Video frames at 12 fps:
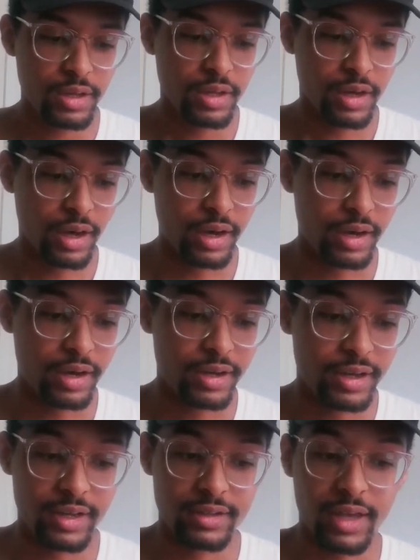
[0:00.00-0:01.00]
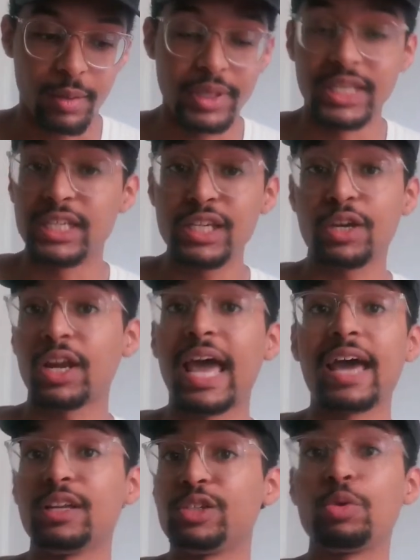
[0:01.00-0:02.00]
he could have
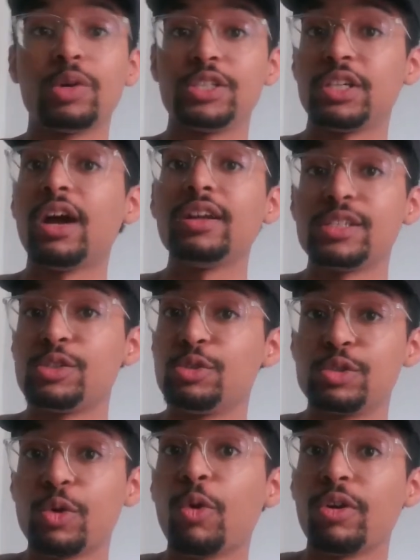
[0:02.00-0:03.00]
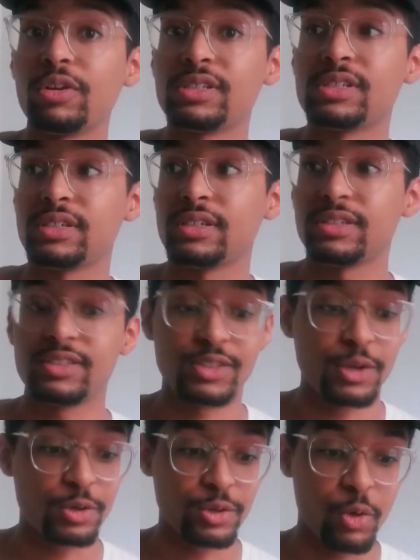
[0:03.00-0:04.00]
had 200 yards and 2 scores.
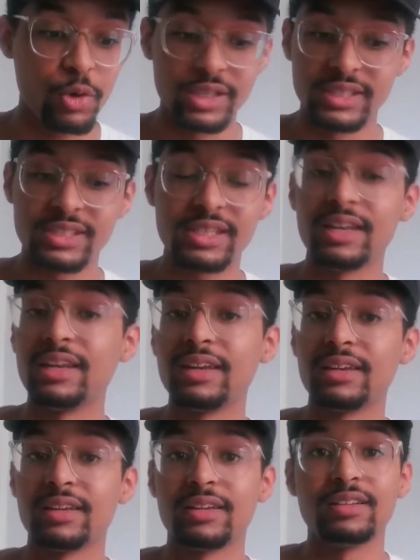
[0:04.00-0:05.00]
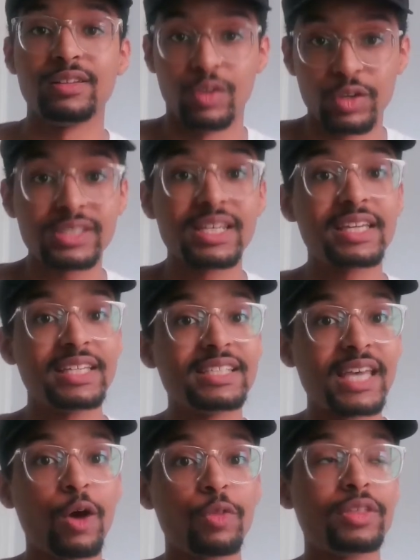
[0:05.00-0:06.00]
So, Courtland Sutton looks like he's
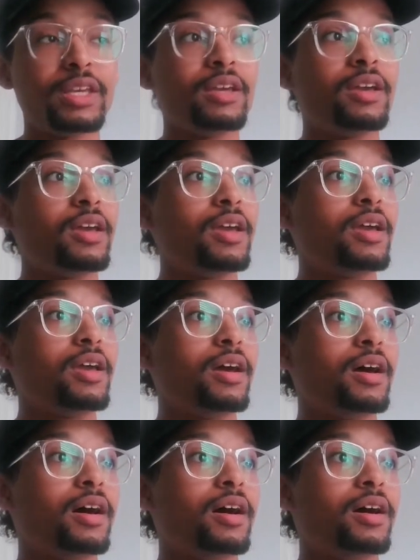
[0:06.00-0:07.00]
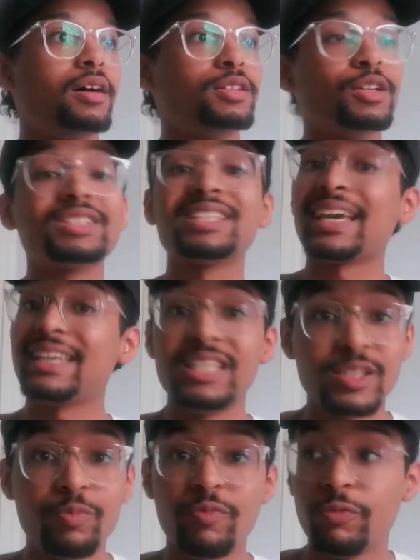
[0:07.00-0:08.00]
healthy. Looks like
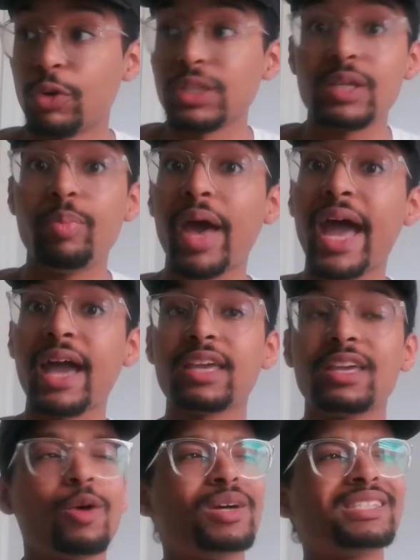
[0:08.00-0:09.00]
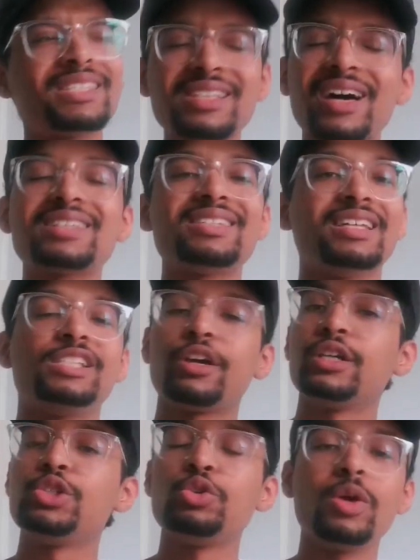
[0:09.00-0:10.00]
he's fully back. It sucks that
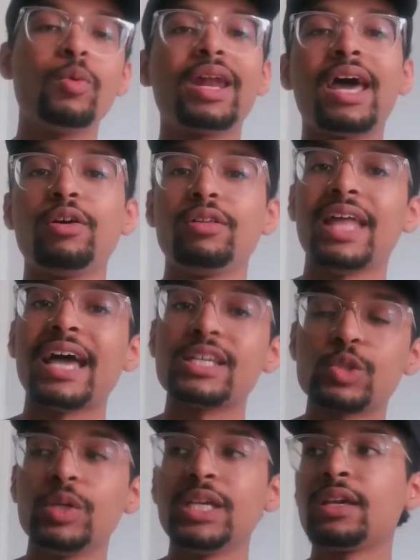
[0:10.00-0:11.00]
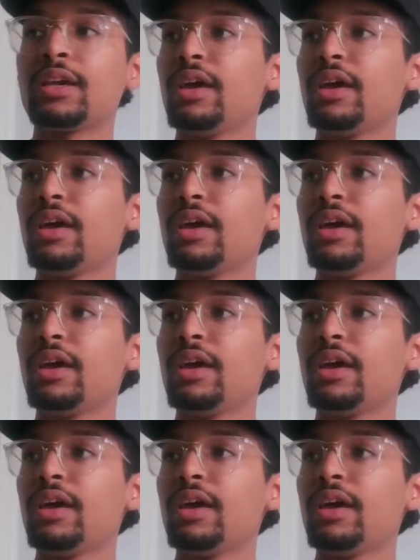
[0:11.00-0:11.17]
Jerry Jeudy went out last week.